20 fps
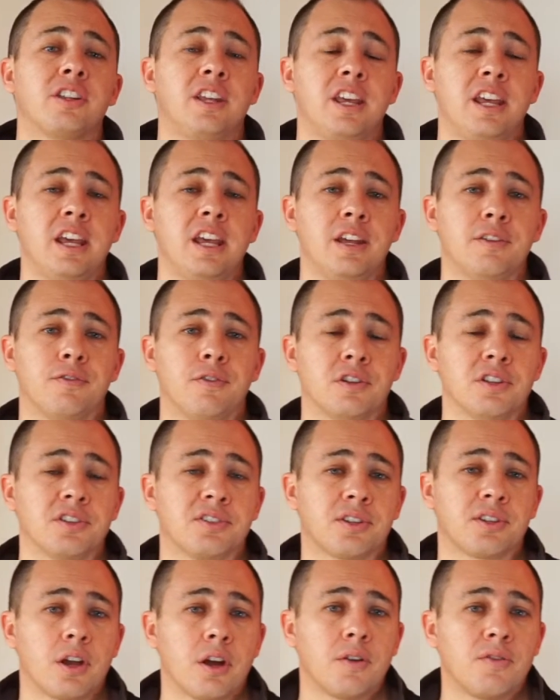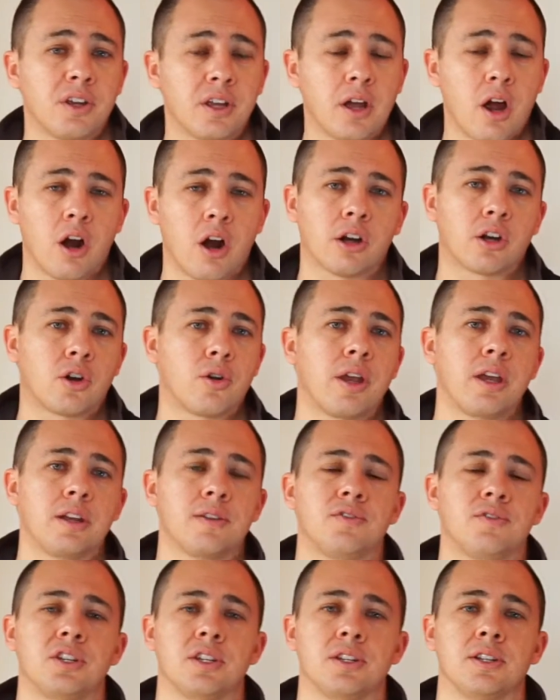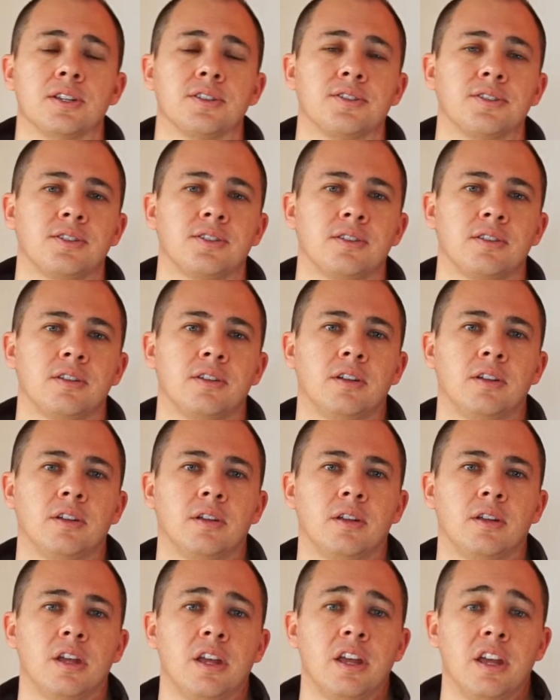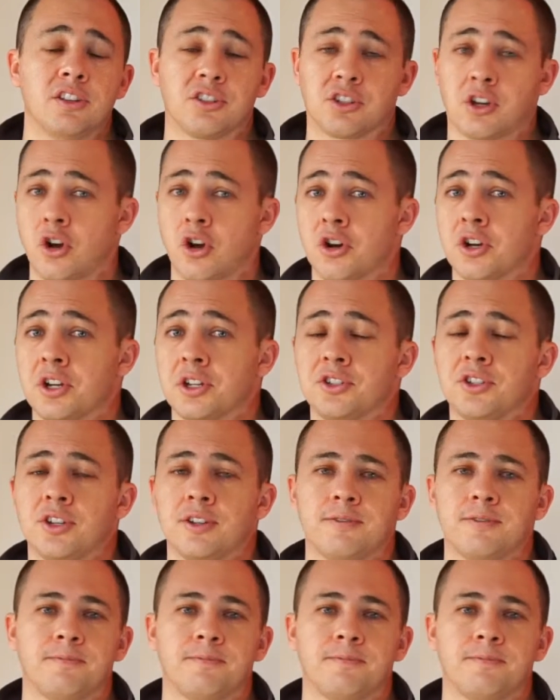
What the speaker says: key for discovering our creative genius is courage.